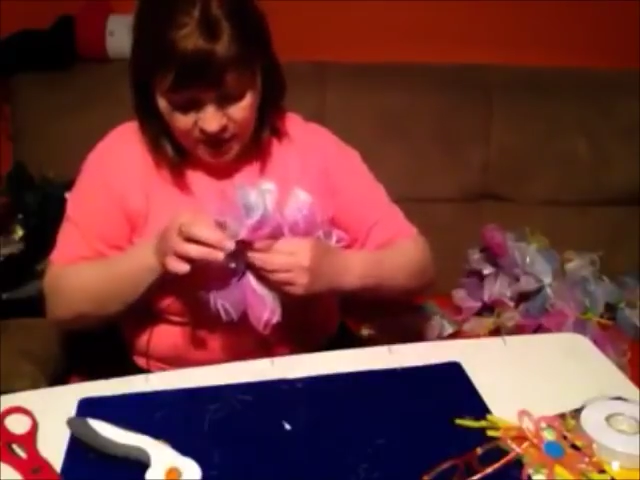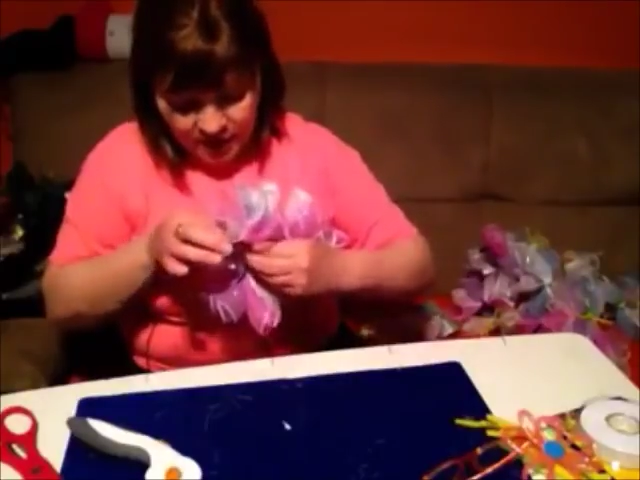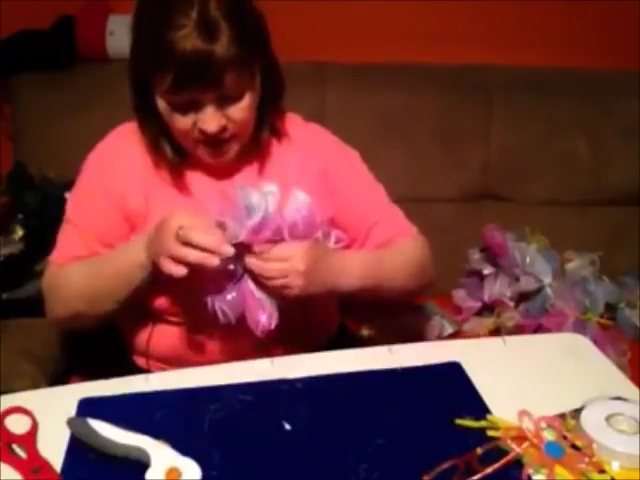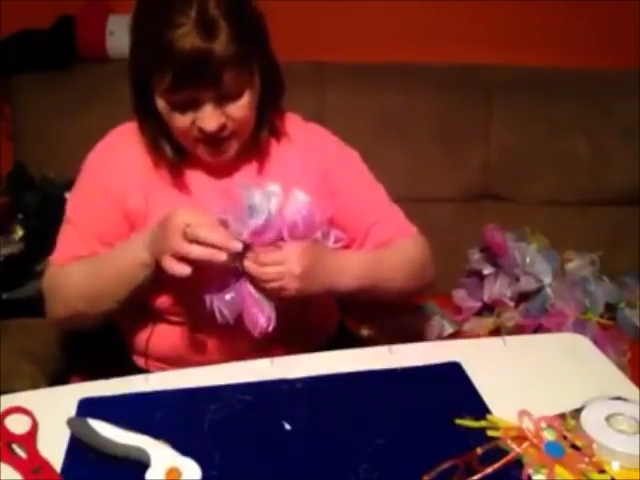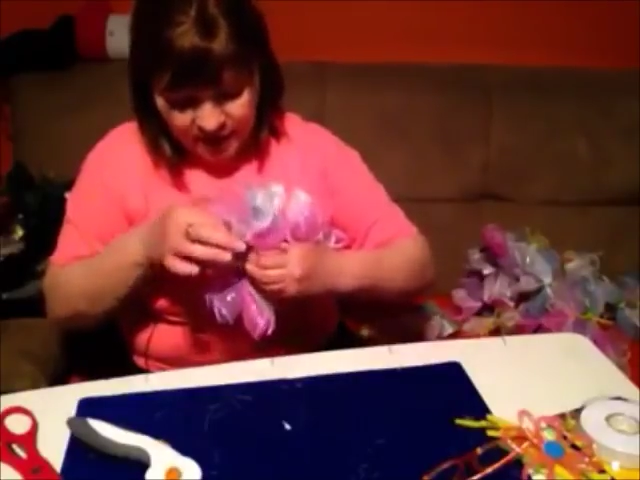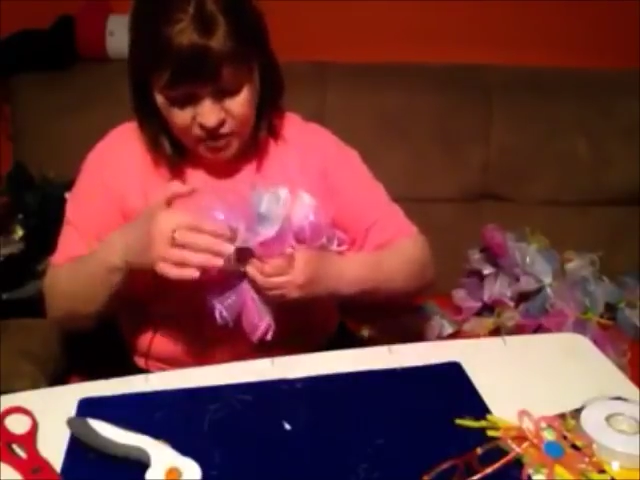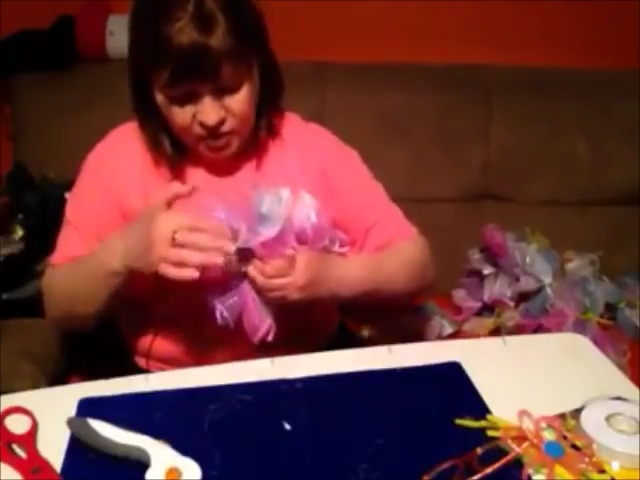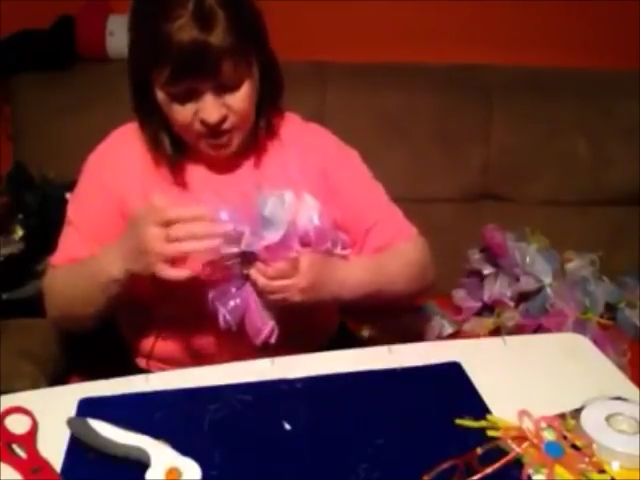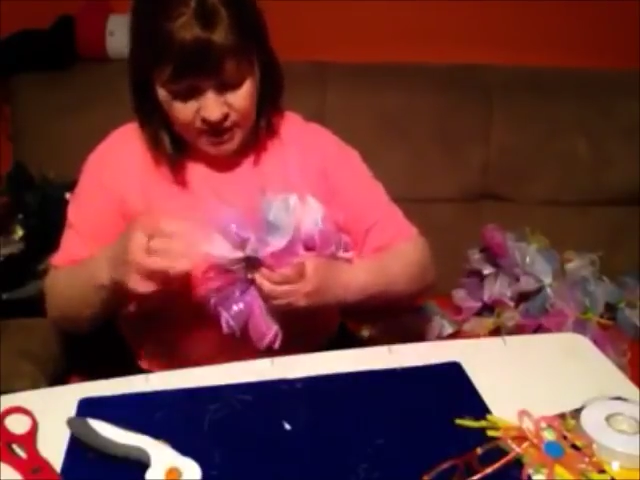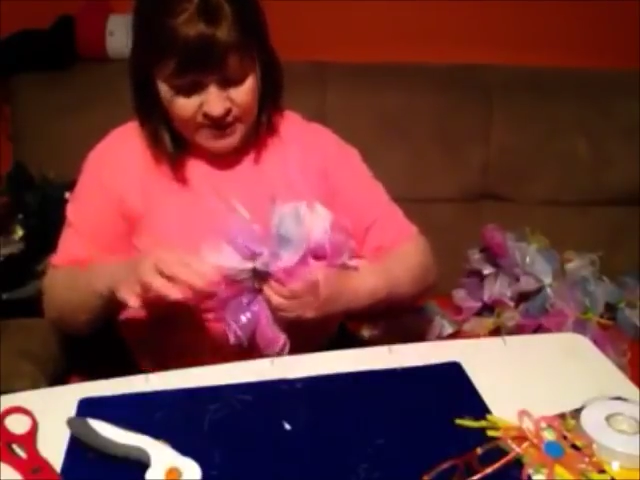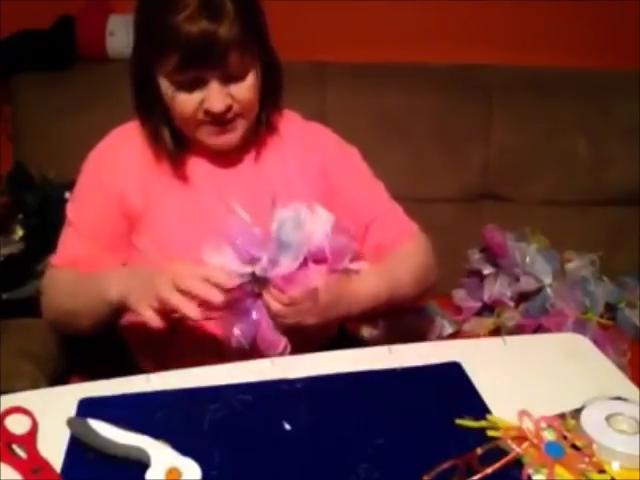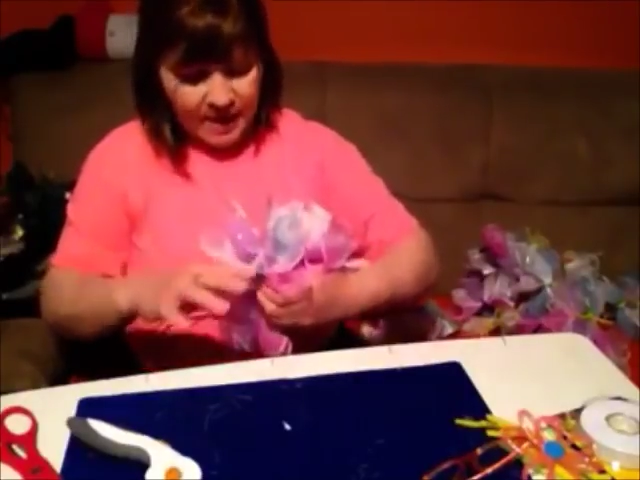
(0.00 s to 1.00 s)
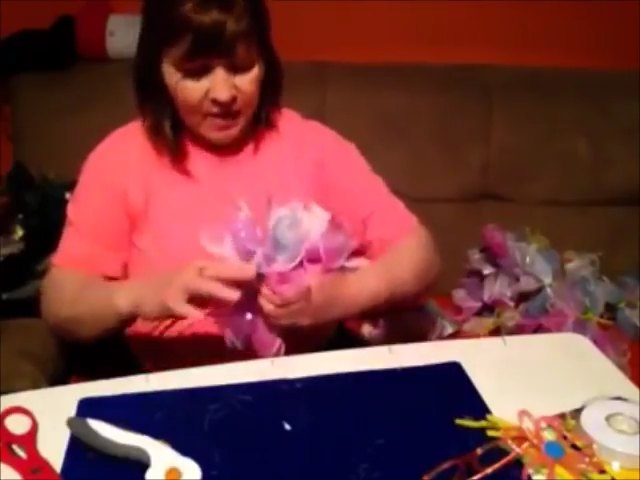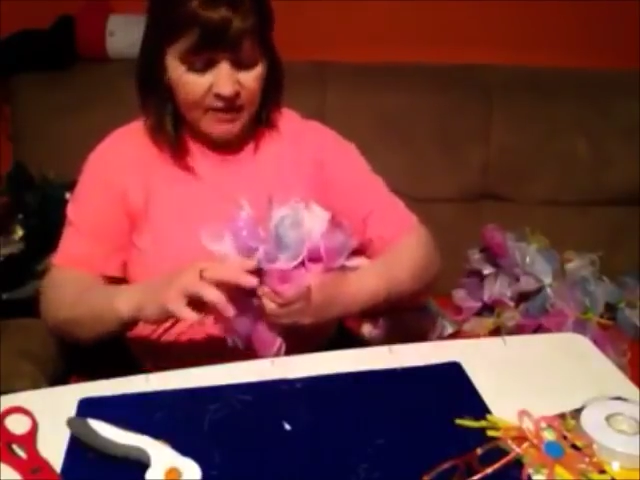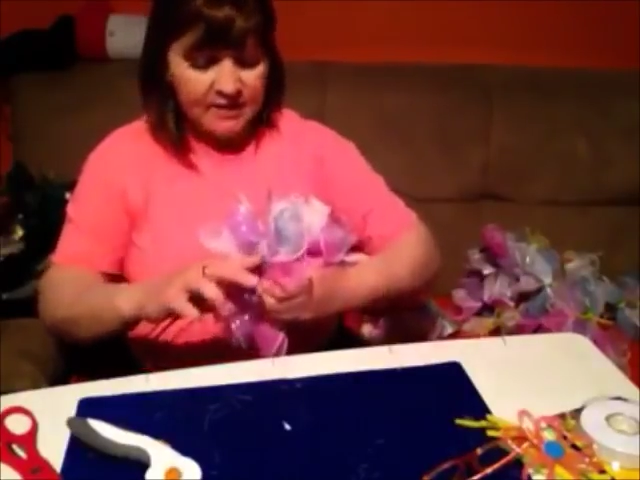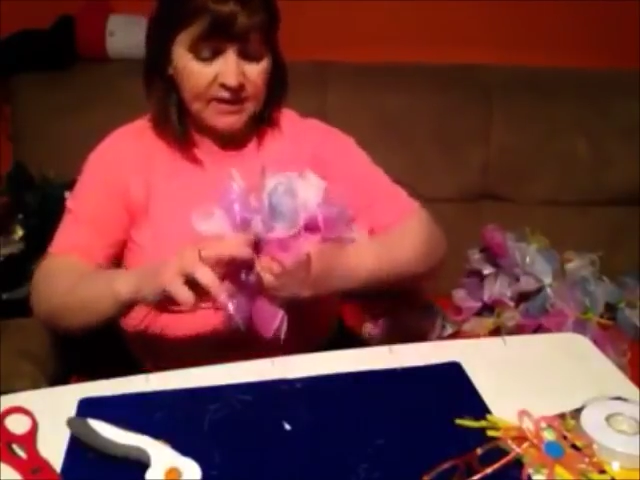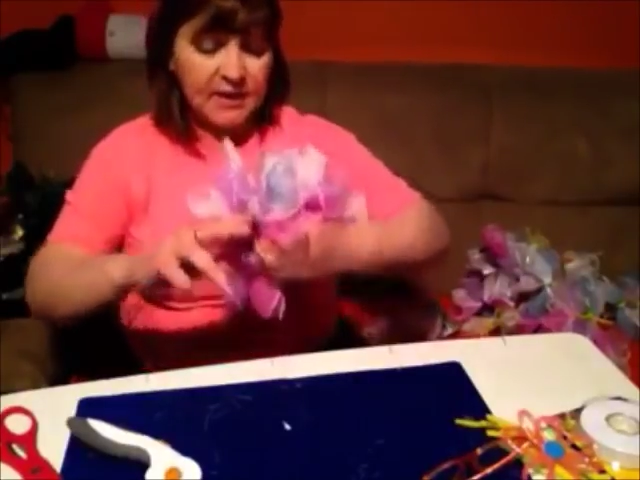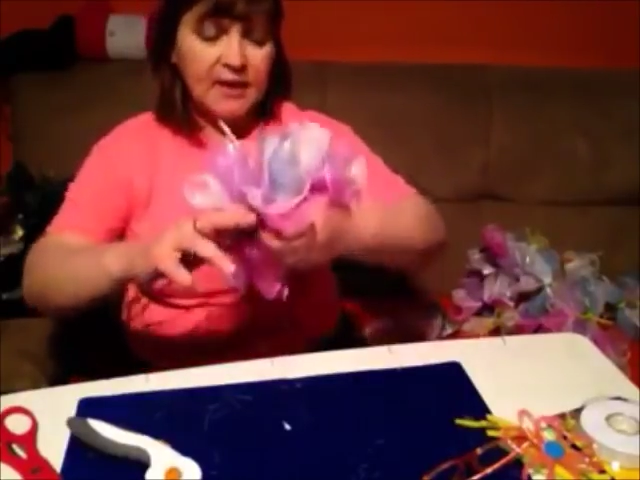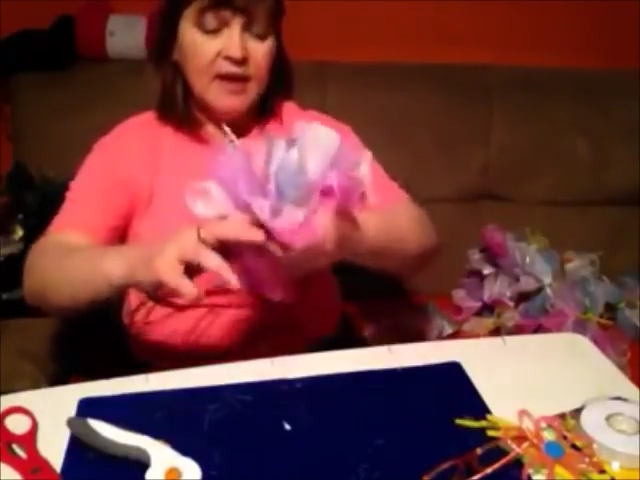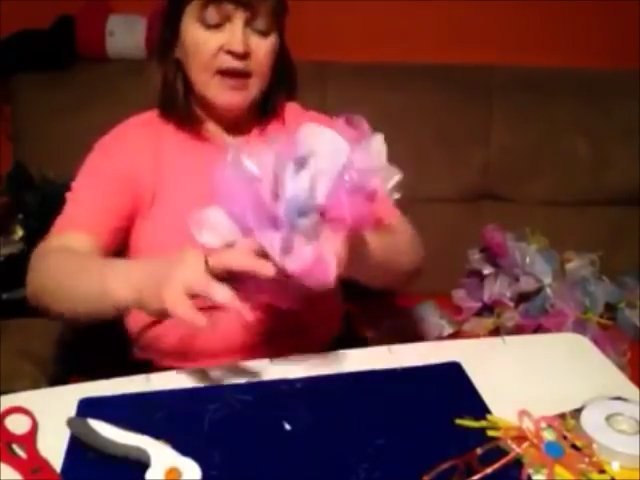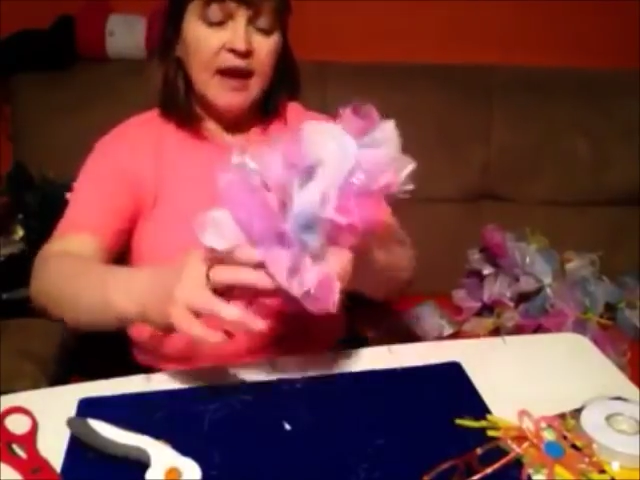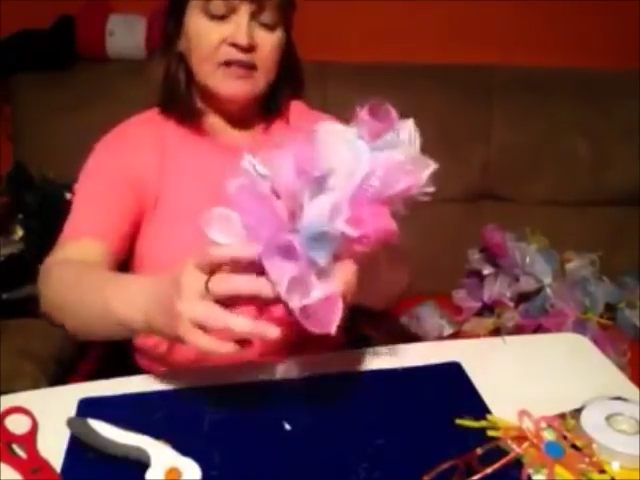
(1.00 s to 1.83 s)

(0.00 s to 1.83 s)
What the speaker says: done. I'll show you guys how I did it.